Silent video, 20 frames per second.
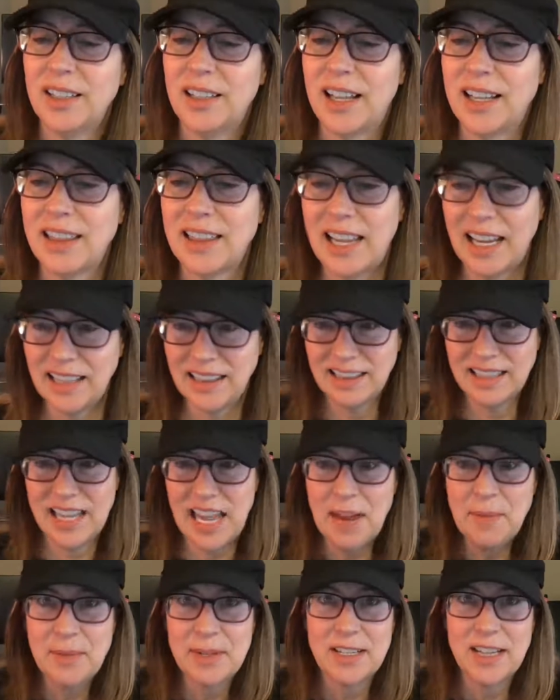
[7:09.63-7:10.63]
Like that
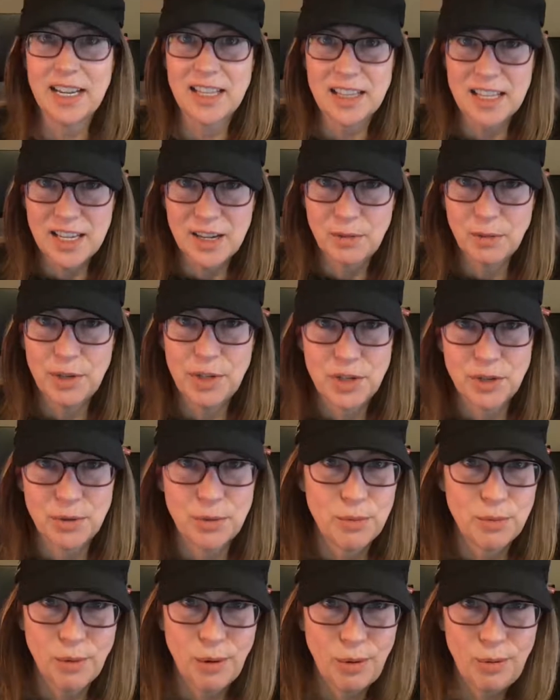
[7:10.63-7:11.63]
game is like the
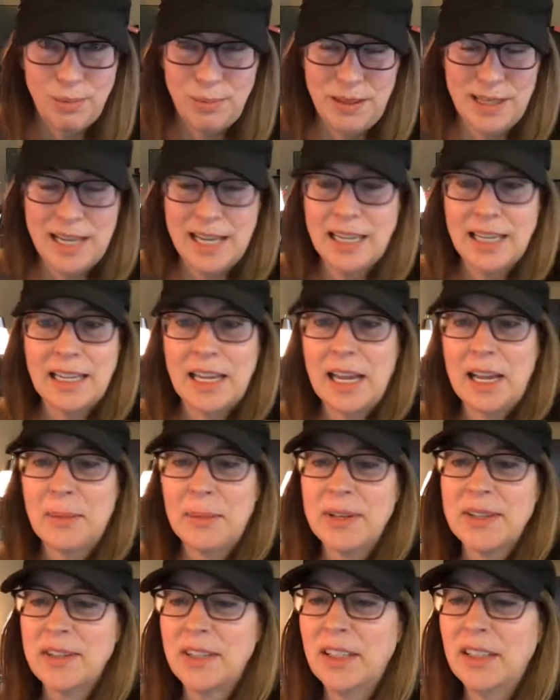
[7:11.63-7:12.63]
original role-playing game,
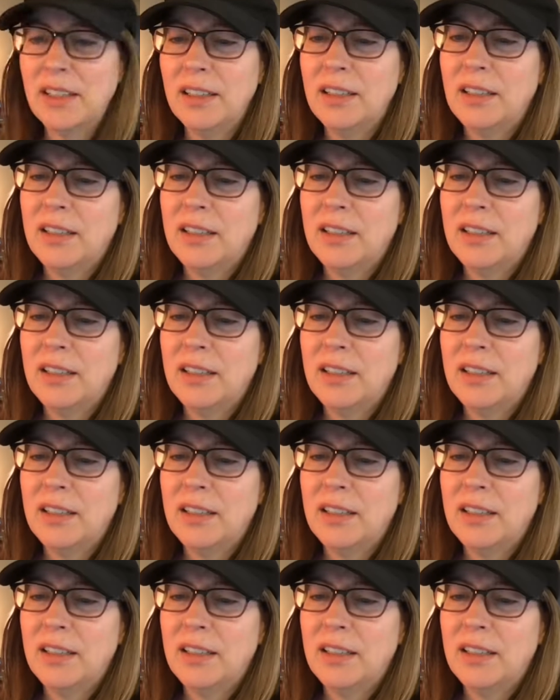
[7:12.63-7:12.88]
isn't it?